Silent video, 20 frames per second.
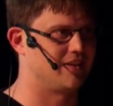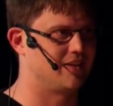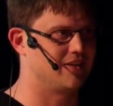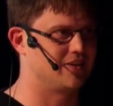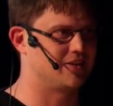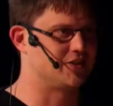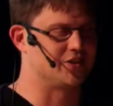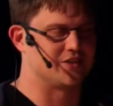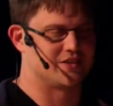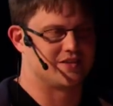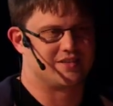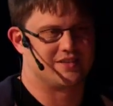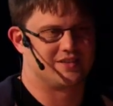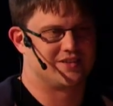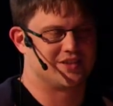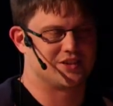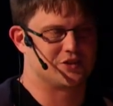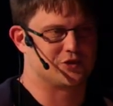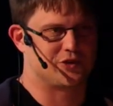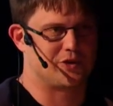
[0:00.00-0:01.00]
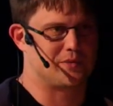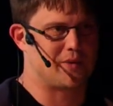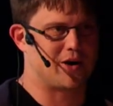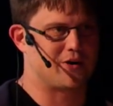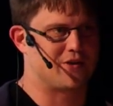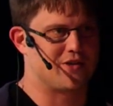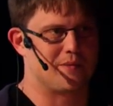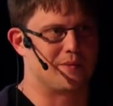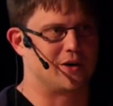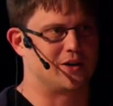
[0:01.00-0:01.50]
You know, it just it doesn't really
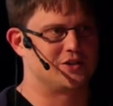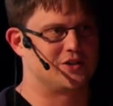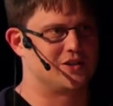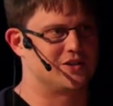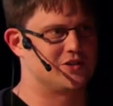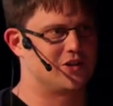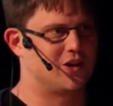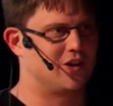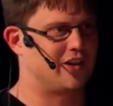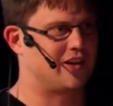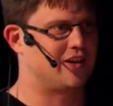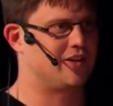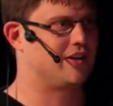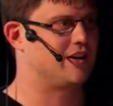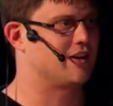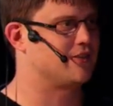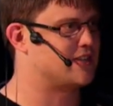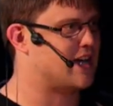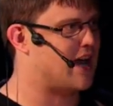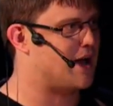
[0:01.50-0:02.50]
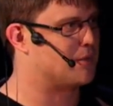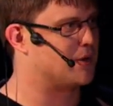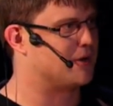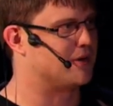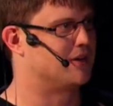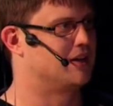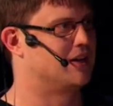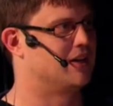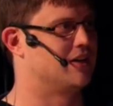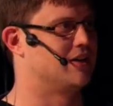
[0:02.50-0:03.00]
matter that much, and it's not likely enough to
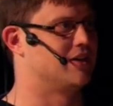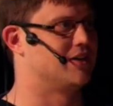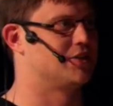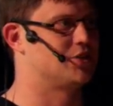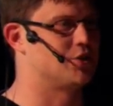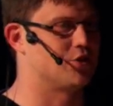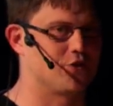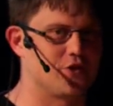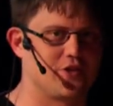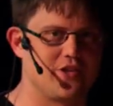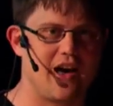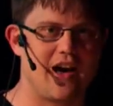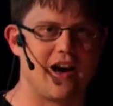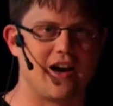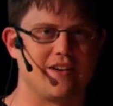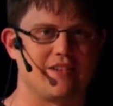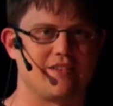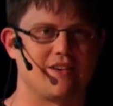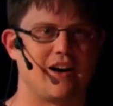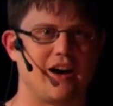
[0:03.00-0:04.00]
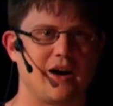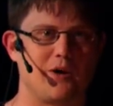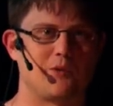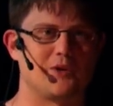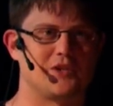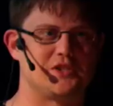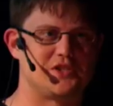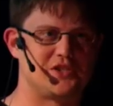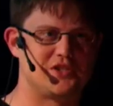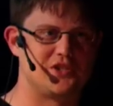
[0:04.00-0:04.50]
happen. So for that, I
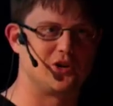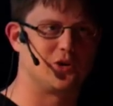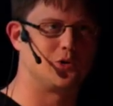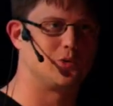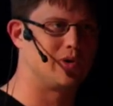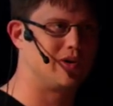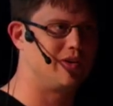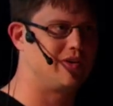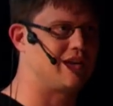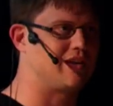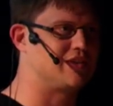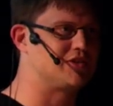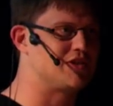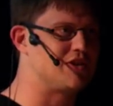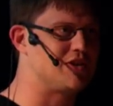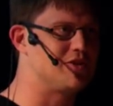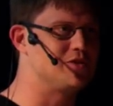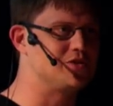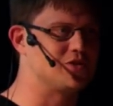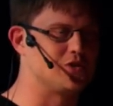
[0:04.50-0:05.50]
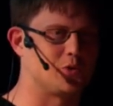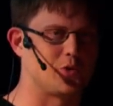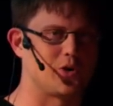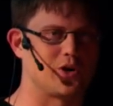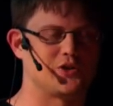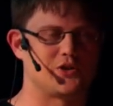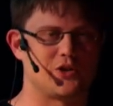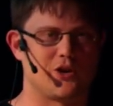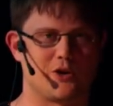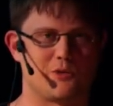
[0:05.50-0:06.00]
was still willing to use the
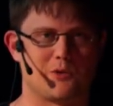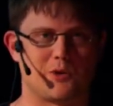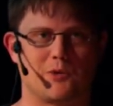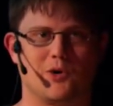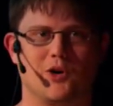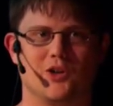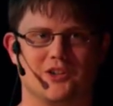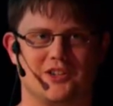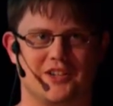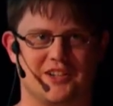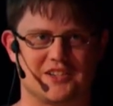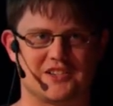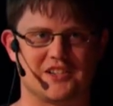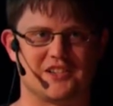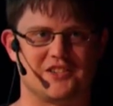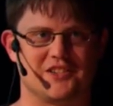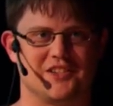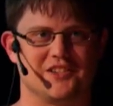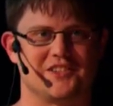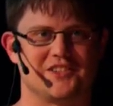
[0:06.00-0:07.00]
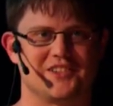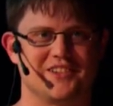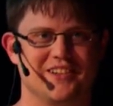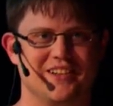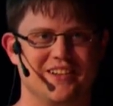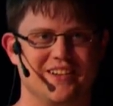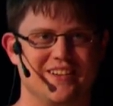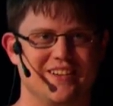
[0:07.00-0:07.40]
worst hardware wallet in existence.